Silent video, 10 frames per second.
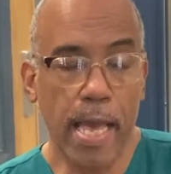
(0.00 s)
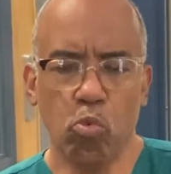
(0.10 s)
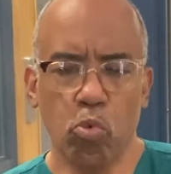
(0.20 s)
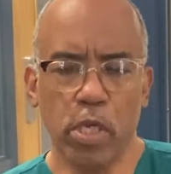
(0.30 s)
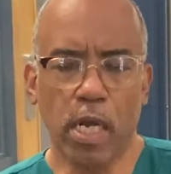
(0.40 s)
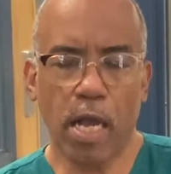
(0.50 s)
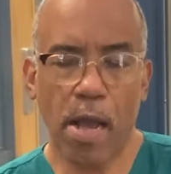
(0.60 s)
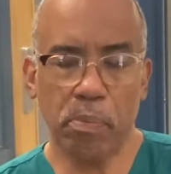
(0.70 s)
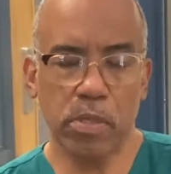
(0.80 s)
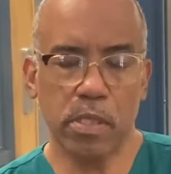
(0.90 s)
We
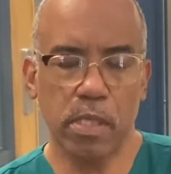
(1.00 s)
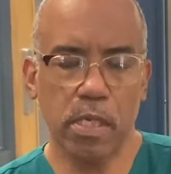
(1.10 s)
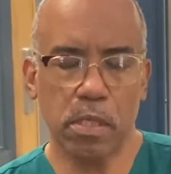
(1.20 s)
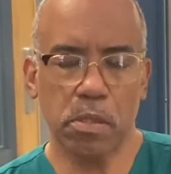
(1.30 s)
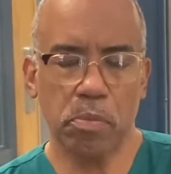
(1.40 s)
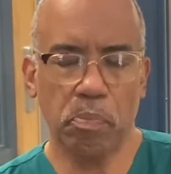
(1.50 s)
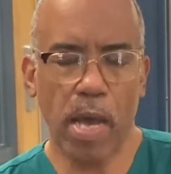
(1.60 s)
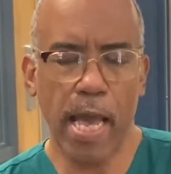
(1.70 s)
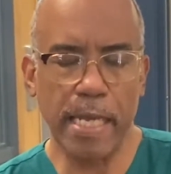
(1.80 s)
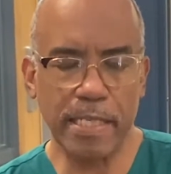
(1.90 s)
accomplish this
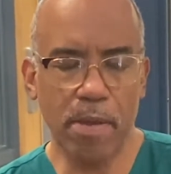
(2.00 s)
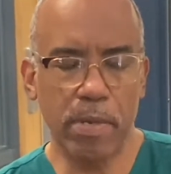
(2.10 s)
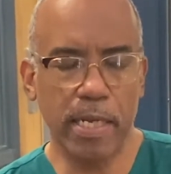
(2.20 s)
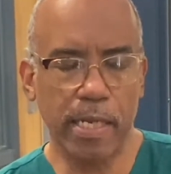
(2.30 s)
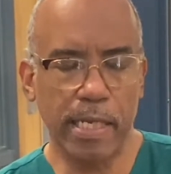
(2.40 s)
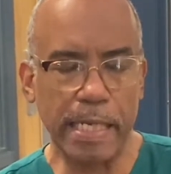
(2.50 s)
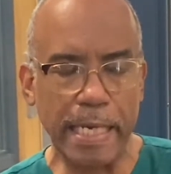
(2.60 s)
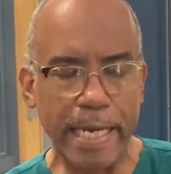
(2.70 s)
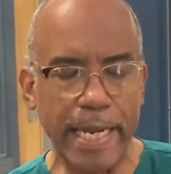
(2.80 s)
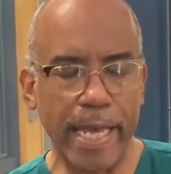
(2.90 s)
by examining
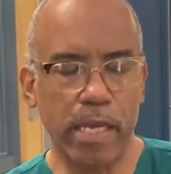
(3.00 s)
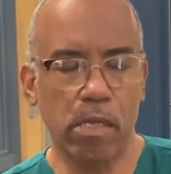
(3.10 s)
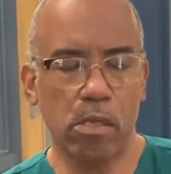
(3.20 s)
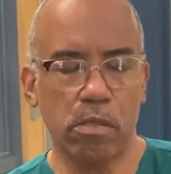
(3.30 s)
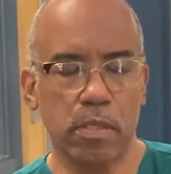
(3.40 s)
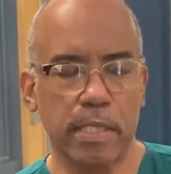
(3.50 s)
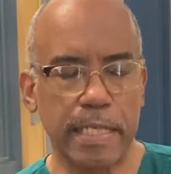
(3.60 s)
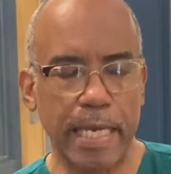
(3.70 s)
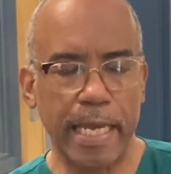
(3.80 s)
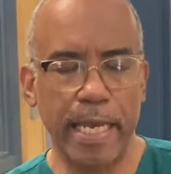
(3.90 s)
nails,
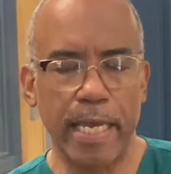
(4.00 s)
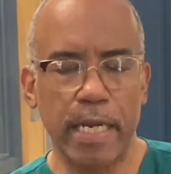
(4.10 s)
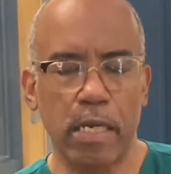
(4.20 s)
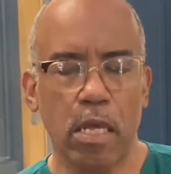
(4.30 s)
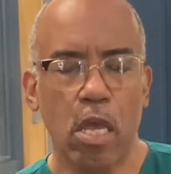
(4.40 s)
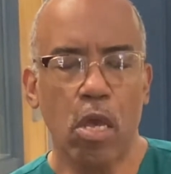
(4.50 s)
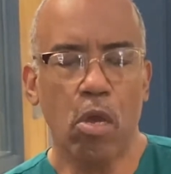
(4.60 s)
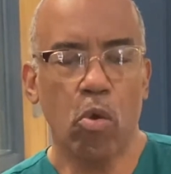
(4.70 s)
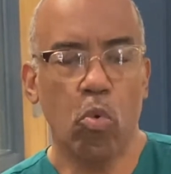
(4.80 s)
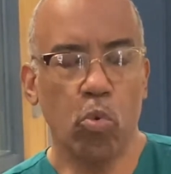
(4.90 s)
skin.
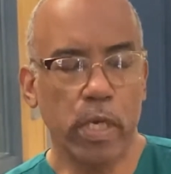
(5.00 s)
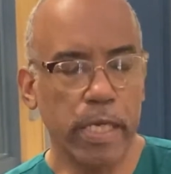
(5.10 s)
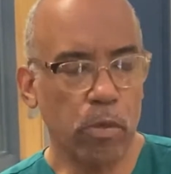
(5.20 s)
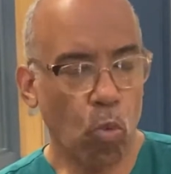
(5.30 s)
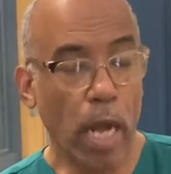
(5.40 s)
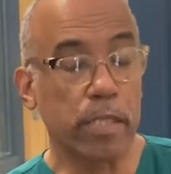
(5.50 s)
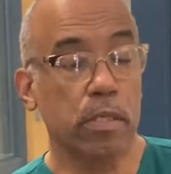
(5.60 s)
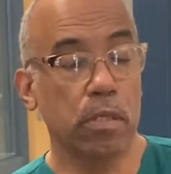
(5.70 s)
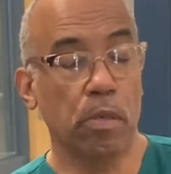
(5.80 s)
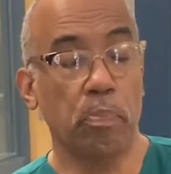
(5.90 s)
We
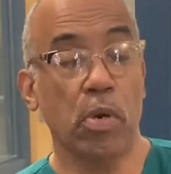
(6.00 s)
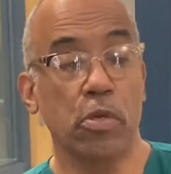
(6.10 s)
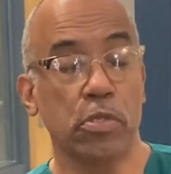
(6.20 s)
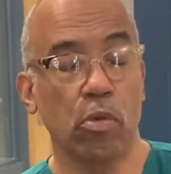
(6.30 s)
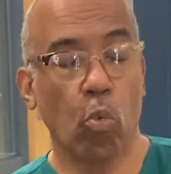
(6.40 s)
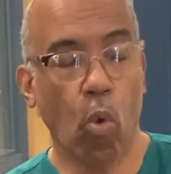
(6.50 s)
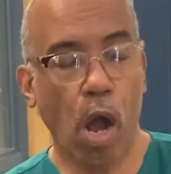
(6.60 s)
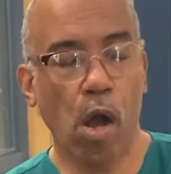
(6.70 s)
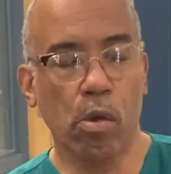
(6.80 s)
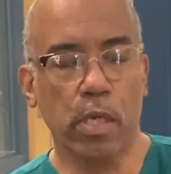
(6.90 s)
watch the person
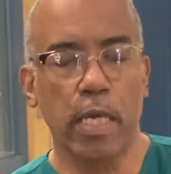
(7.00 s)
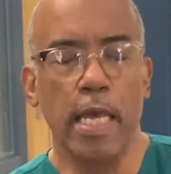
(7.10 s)
walk.